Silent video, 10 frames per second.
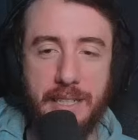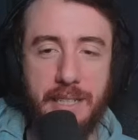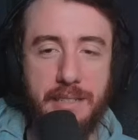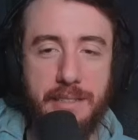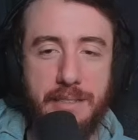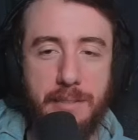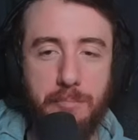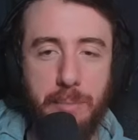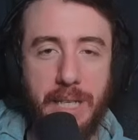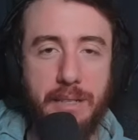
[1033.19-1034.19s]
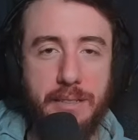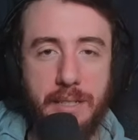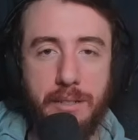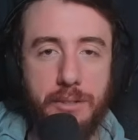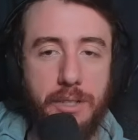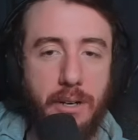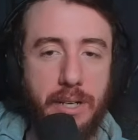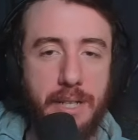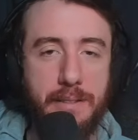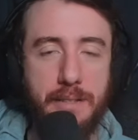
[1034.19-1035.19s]
against big single
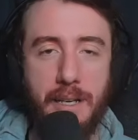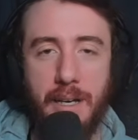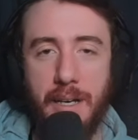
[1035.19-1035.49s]
targets.